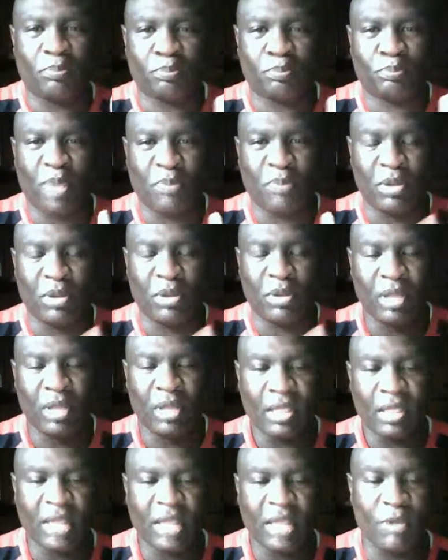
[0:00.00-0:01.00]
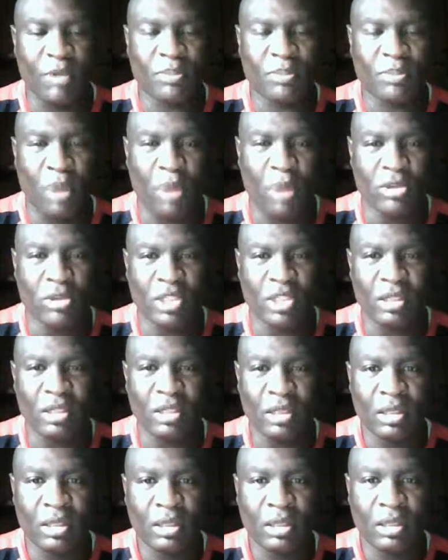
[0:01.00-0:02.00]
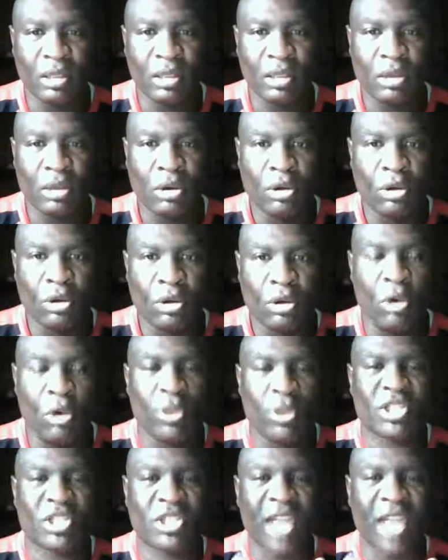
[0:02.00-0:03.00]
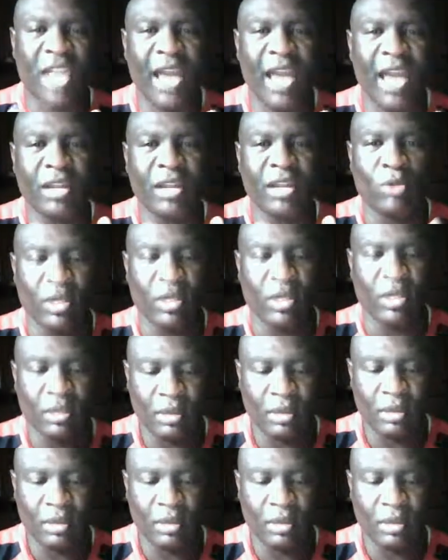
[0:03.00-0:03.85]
people that was posting who was siding with